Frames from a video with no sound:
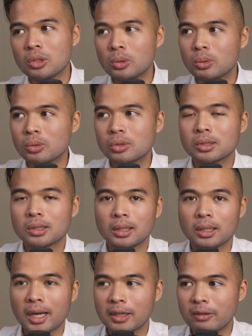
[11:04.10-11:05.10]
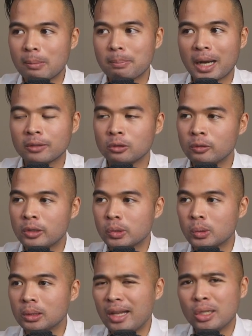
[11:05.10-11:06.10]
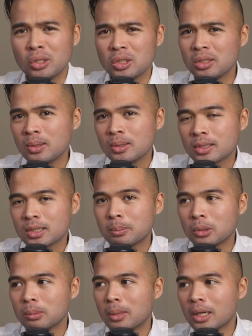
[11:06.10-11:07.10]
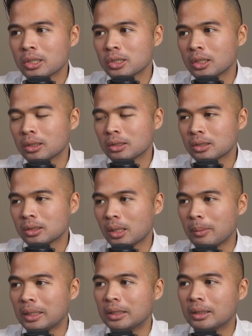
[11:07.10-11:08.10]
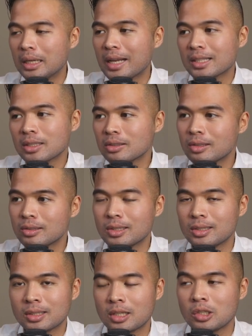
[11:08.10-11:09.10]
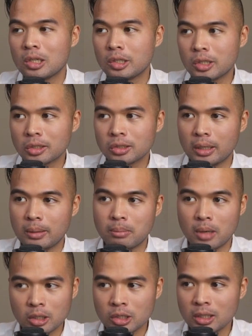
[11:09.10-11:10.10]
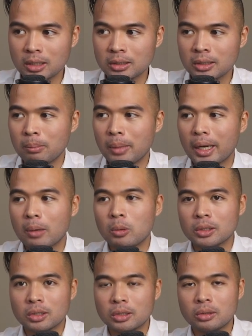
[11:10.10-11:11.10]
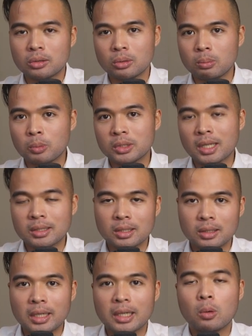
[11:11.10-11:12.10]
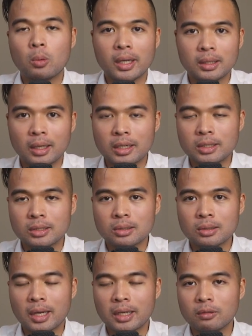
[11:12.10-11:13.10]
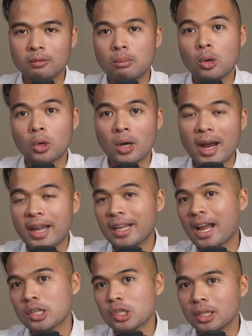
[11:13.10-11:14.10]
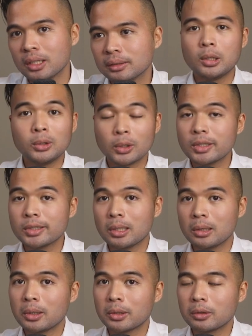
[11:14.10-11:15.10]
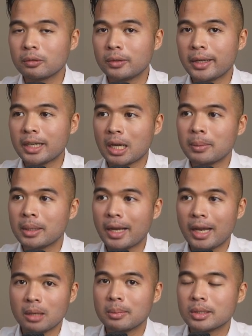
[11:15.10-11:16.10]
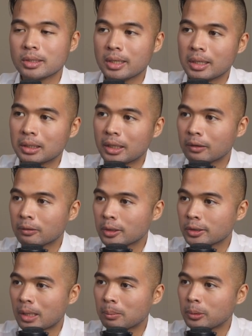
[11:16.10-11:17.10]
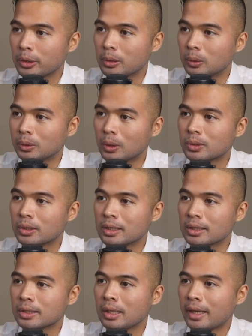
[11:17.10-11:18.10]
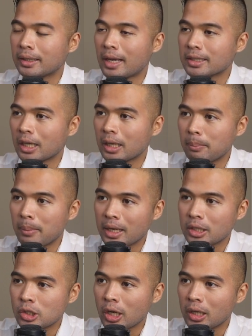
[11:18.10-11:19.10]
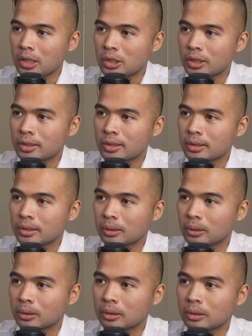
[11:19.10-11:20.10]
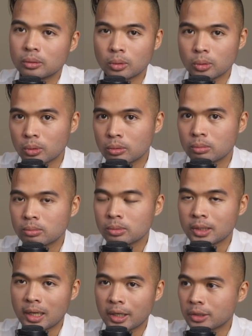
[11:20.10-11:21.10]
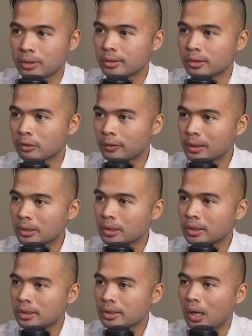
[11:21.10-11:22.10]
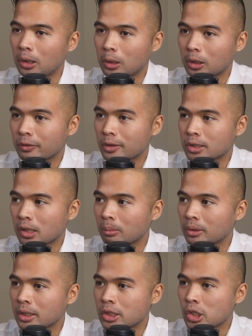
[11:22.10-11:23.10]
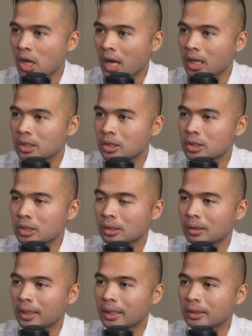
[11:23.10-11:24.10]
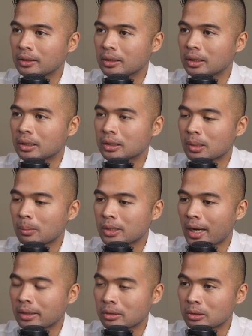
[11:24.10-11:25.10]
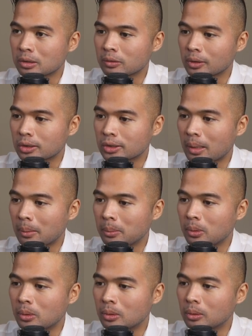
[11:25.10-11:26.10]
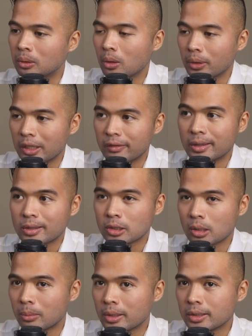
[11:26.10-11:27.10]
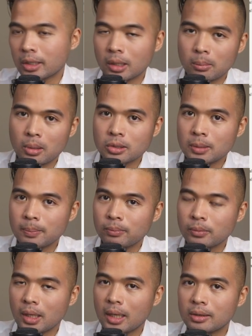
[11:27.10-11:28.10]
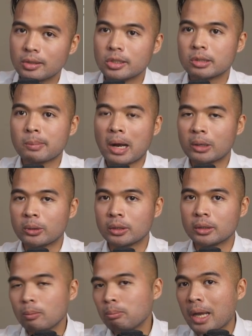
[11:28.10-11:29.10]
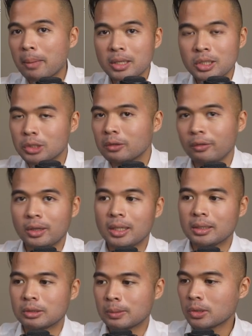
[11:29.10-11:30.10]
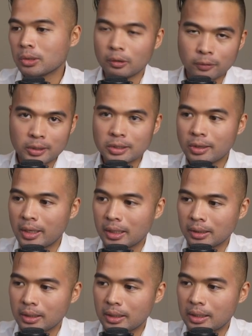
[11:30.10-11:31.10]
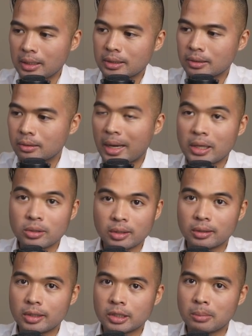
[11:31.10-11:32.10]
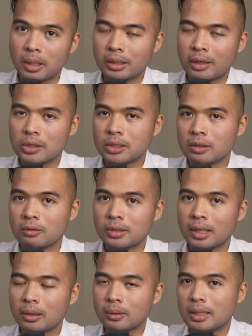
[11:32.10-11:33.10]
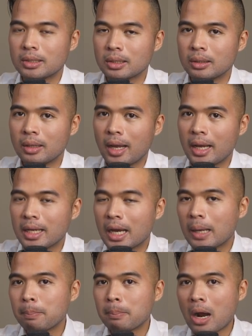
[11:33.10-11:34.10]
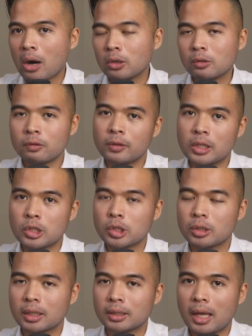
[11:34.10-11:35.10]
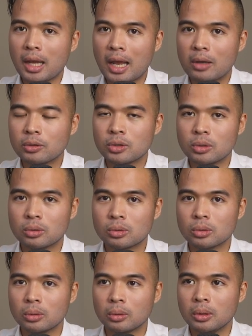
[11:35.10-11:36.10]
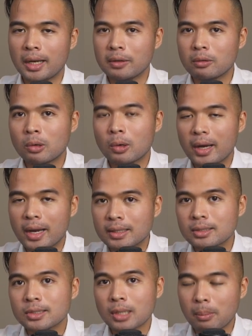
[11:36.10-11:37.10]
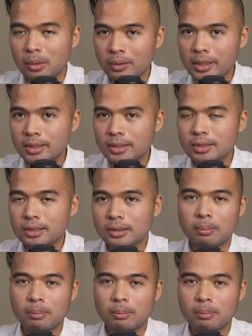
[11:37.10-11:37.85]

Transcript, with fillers: use a kind of impactful visual and not just use a simple bar chart. I mean, in essence, this is essentially just a bar chart, but I wanted to presented in a way that is kind of more eye-catching. You'll notice a lot of dynamic elements here. Like, for example, you'll notice that as I make changes or do selections or filters, a lot of the summaries change, like the subtitles, for example, or even the summaries at the bottom. And this is powered by a mixture of things. So the first thing is by using these smart narratives. Now, it's an A I powered feature that allows you to kind of create summaries